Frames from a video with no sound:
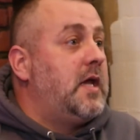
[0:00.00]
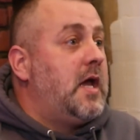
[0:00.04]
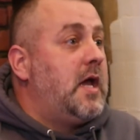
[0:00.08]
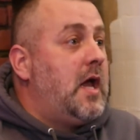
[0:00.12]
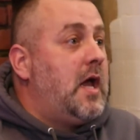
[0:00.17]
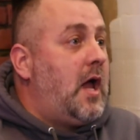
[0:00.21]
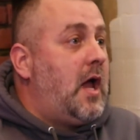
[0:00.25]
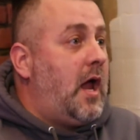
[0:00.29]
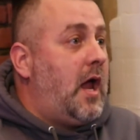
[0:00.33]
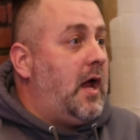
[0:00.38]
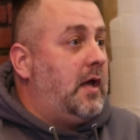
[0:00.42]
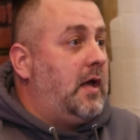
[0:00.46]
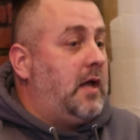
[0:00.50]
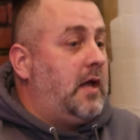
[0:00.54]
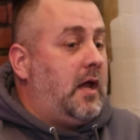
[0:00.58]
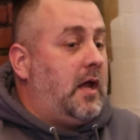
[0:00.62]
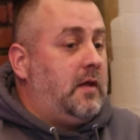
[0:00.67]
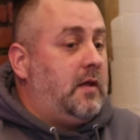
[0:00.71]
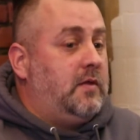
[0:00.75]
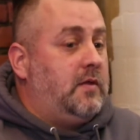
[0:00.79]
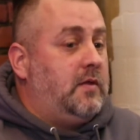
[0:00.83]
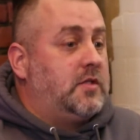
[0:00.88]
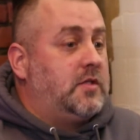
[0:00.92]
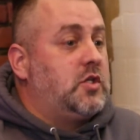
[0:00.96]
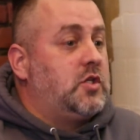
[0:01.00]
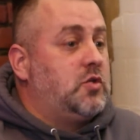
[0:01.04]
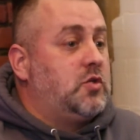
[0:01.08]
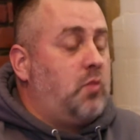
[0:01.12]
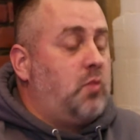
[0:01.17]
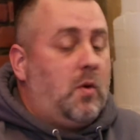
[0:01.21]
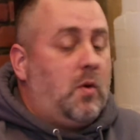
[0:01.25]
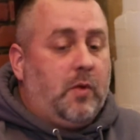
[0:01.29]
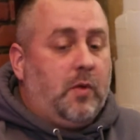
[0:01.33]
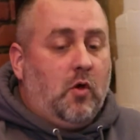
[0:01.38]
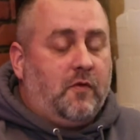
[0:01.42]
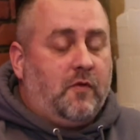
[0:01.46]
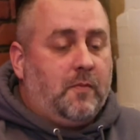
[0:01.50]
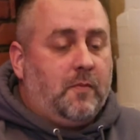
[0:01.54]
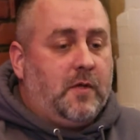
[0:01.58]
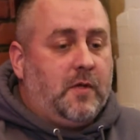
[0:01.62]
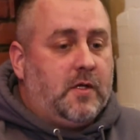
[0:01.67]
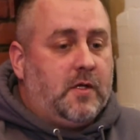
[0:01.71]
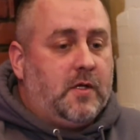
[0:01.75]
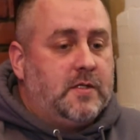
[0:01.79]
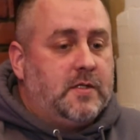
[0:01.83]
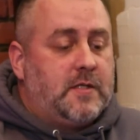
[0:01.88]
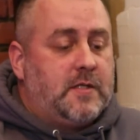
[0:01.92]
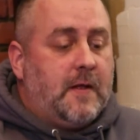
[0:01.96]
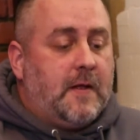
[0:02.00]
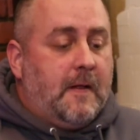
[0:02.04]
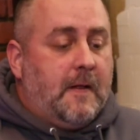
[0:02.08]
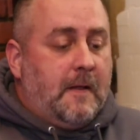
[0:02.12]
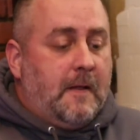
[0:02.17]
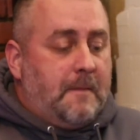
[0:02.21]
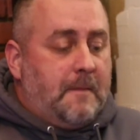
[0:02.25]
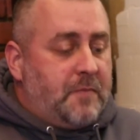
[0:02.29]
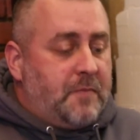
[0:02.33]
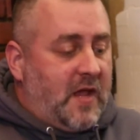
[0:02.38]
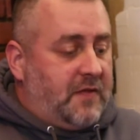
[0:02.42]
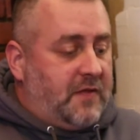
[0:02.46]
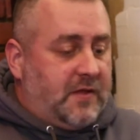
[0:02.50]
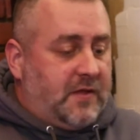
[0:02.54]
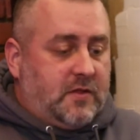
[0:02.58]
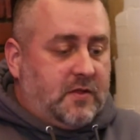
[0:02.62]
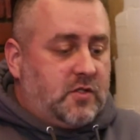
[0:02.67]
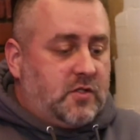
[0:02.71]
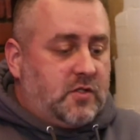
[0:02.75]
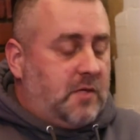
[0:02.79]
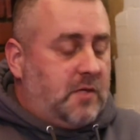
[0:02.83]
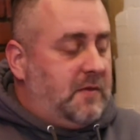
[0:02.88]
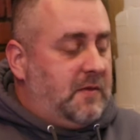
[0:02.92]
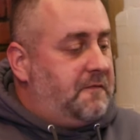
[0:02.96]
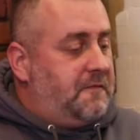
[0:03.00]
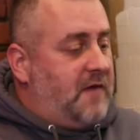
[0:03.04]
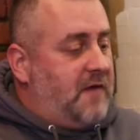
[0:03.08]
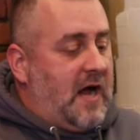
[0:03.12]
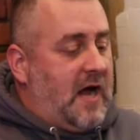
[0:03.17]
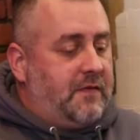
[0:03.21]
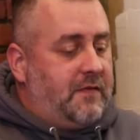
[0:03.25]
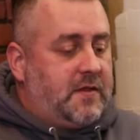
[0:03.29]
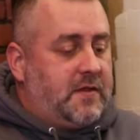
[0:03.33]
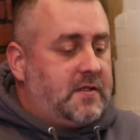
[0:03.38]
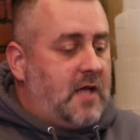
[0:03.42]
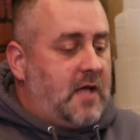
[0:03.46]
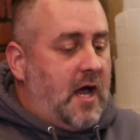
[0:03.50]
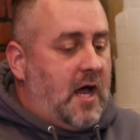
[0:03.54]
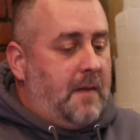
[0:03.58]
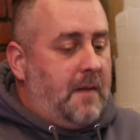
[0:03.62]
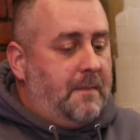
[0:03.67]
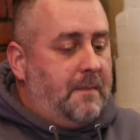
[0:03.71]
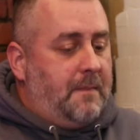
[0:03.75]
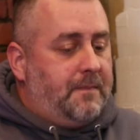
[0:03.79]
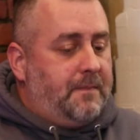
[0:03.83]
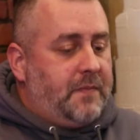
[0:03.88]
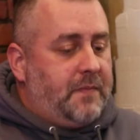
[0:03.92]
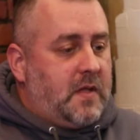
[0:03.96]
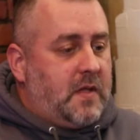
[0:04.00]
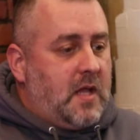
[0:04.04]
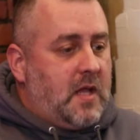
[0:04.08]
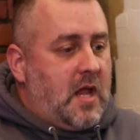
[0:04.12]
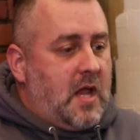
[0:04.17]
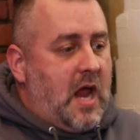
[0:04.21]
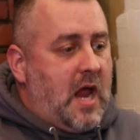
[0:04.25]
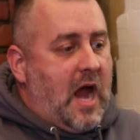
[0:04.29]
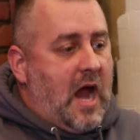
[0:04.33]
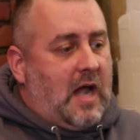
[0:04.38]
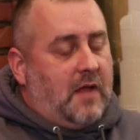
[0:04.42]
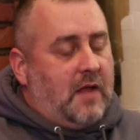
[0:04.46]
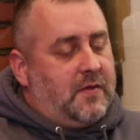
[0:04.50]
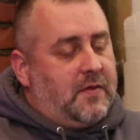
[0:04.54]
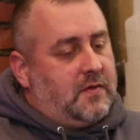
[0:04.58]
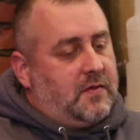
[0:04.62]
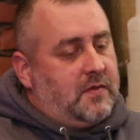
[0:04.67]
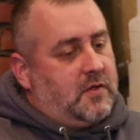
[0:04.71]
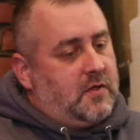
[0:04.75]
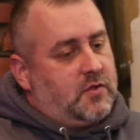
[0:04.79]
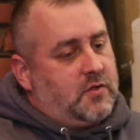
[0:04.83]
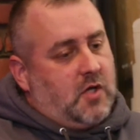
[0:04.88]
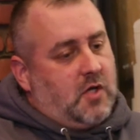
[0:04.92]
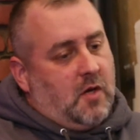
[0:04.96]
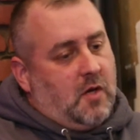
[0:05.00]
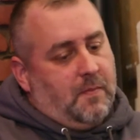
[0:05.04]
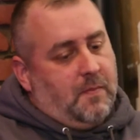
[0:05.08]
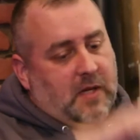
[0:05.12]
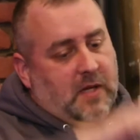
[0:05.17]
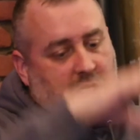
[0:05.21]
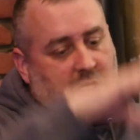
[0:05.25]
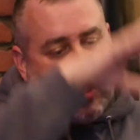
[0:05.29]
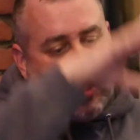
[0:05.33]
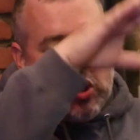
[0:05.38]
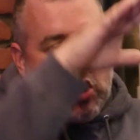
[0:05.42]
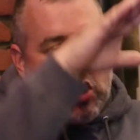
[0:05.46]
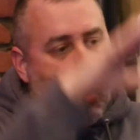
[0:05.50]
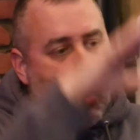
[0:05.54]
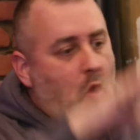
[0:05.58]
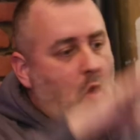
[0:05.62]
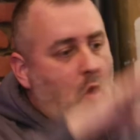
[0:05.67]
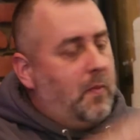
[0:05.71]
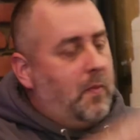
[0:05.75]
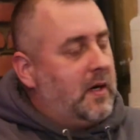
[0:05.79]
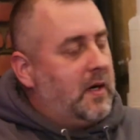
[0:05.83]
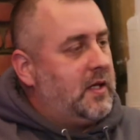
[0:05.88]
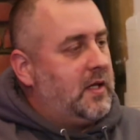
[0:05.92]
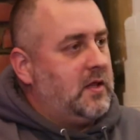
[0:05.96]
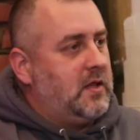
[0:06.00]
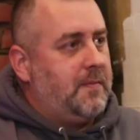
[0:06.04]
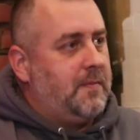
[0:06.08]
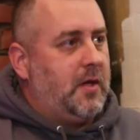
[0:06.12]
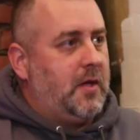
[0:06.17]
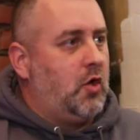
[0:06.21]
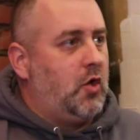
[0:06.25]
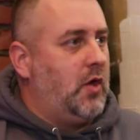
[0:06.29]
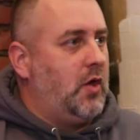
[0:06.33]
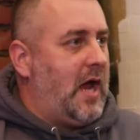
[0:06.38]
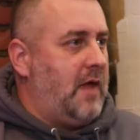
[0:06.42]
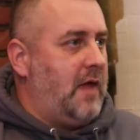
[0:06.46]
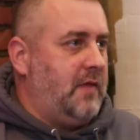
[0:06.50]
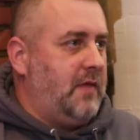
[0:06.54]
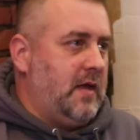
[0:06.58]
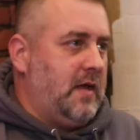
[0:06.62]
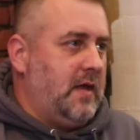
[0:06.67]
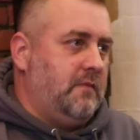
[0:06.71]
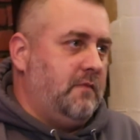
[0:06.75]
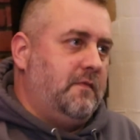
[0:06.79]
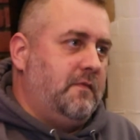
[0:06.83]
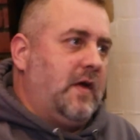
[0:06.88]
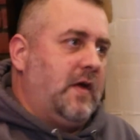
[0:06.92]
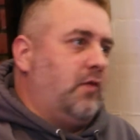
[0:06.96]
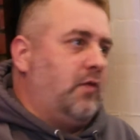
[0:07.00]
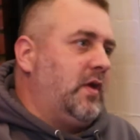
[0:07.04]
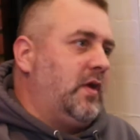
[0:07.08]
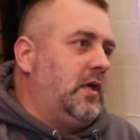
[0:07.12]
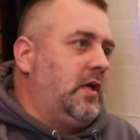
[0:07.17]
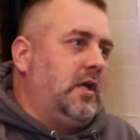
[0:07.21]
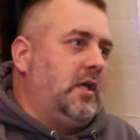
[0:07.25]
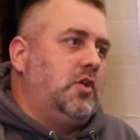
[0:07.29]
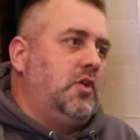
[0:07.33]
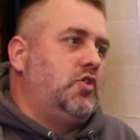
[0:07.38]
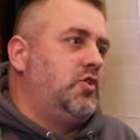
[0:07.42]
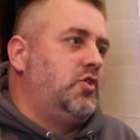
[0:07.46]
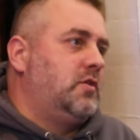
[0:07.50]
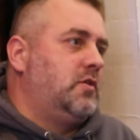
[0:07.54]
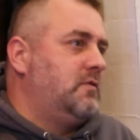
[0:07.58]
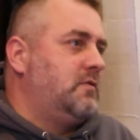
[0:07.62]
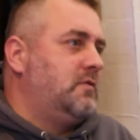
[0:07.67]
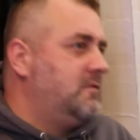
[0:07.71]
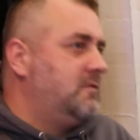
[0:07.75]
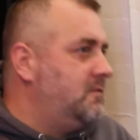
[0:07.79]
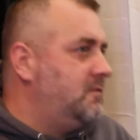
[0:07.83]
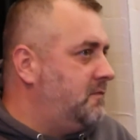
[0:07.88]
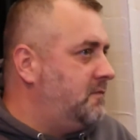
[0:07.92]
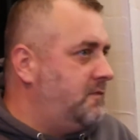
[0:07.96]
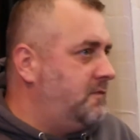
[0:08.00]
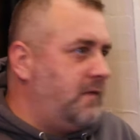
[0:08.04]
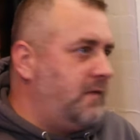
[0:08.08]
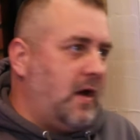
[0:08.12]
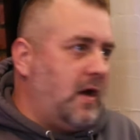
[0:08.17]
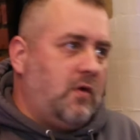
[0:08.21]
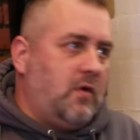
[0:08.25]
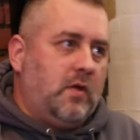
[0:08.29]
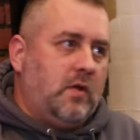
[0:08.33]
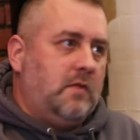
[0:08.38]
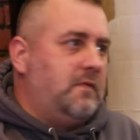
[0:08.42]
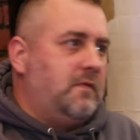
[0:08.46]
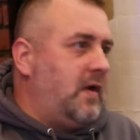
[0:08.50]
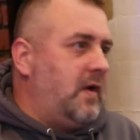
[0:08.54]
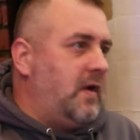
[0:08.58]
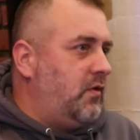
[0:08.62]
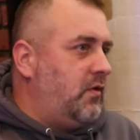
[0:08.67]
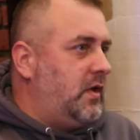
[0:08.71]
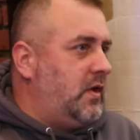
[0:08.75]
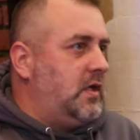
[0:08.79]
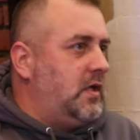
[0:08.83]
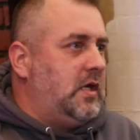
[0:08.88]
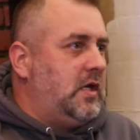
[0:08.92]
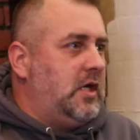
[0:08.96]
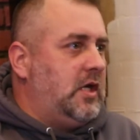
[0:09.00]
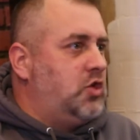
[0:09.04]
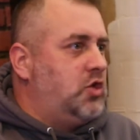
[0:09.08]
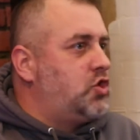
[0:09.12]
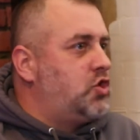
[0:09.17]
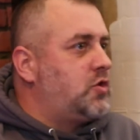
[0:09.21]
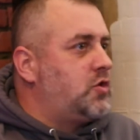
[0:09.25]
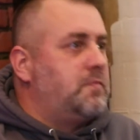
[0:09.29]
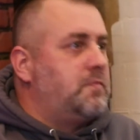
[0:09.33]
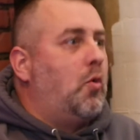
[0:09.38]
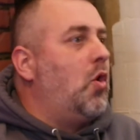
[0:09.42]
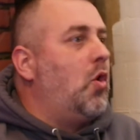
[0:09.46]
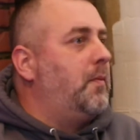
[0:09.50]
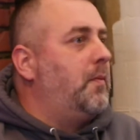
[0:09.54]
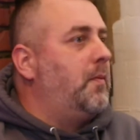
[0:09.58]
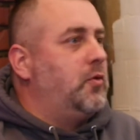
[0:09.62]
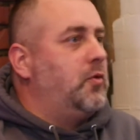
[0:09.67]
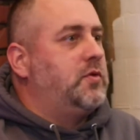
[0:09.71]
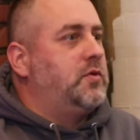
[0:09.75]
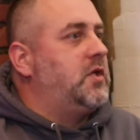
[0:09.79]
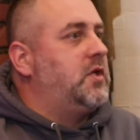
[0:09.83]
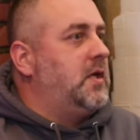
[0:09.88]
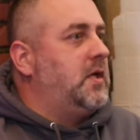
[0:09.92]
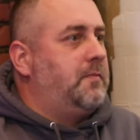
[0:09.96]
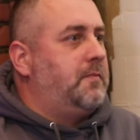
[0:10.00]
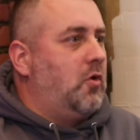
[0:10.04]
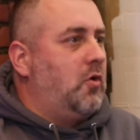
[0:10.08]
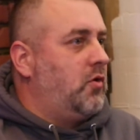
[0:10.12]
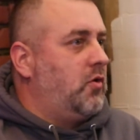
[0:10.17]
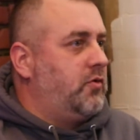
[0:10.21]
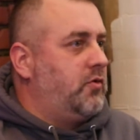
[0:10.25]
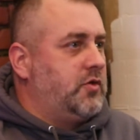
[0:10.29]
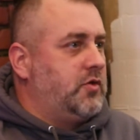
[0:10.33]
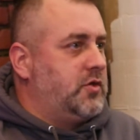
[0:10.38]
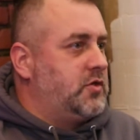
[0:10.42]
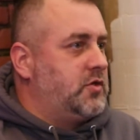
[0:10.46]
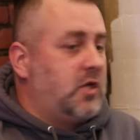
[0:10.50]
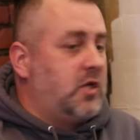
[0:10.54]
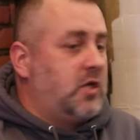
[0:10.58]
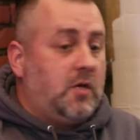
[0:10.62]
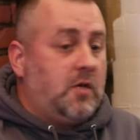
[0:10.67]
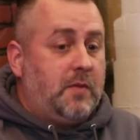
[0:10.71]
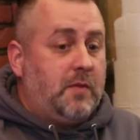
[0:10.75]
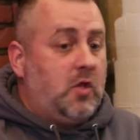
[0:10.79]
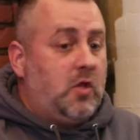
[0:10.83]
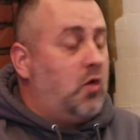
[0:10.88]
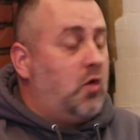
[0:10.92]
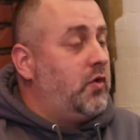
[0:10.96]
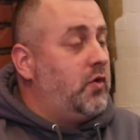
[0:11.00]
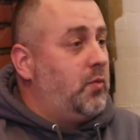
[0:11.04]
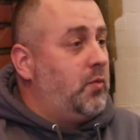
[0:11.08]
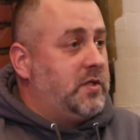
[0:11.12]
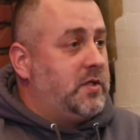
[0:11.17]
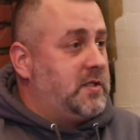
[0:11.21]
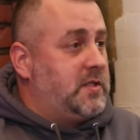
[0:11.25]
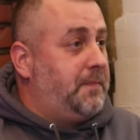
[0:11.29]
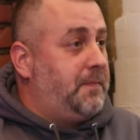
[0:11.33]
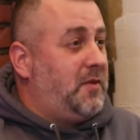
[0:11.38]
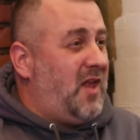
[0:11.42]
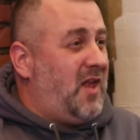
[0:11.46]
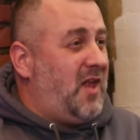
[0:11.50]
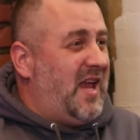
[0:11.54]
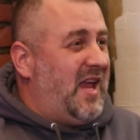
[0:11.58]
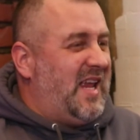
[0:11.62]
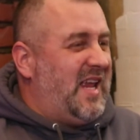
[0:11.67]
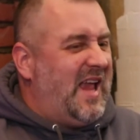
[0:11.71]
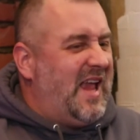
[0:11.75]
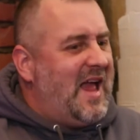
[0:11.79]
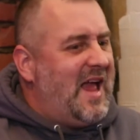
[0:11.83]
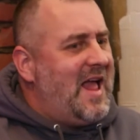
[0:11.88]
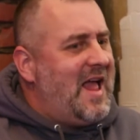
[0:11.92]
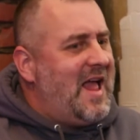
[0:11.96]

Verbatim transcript: Right. And, and this is what we offer because I think there's going to be five at the top and I think there's going to be nobody in the middle and then very niche very, very niche small boutique brokerages are going to be the only ones that play